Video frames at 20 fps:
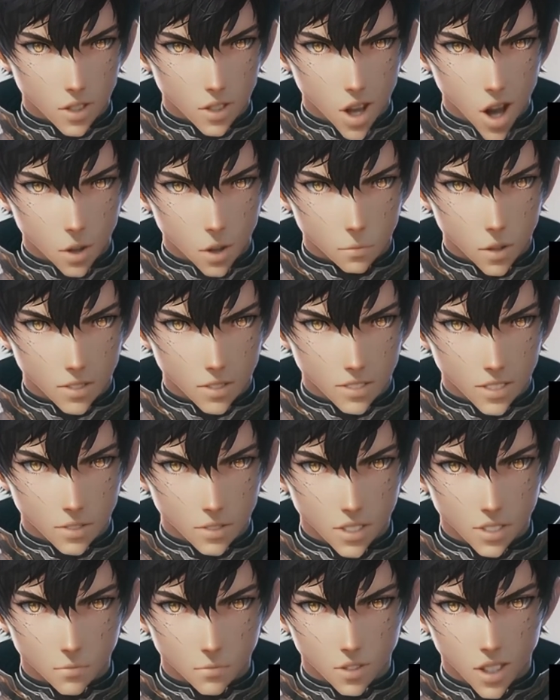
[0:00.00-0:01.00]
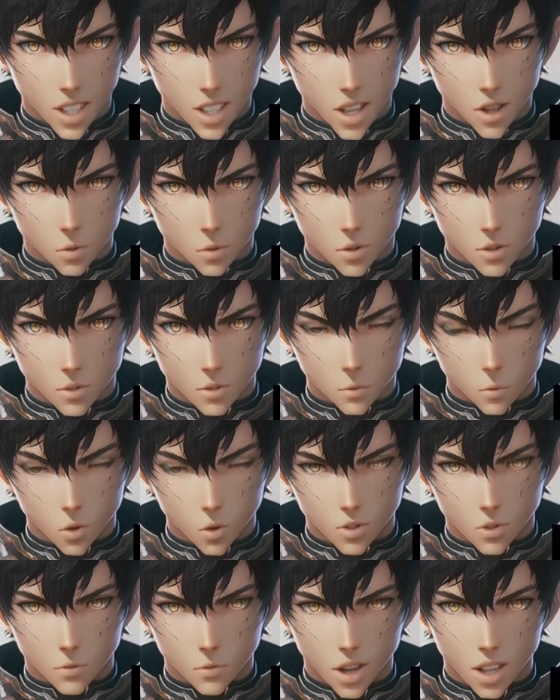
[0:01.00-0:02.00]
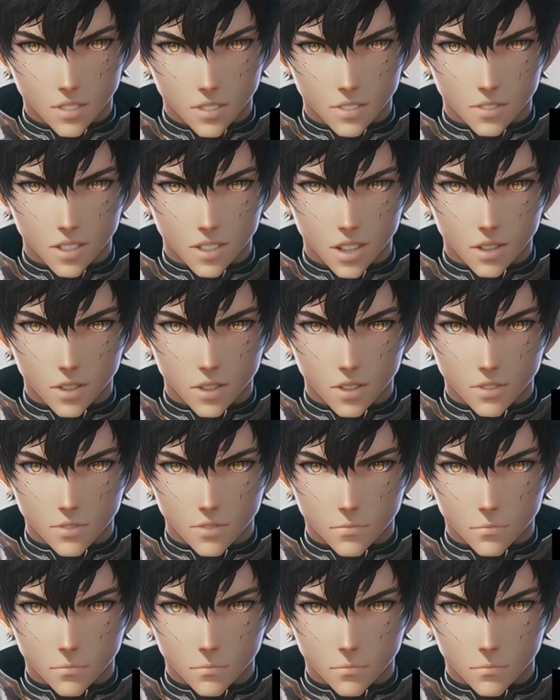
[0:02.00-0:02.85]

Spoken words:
Comment in this video what you guys think.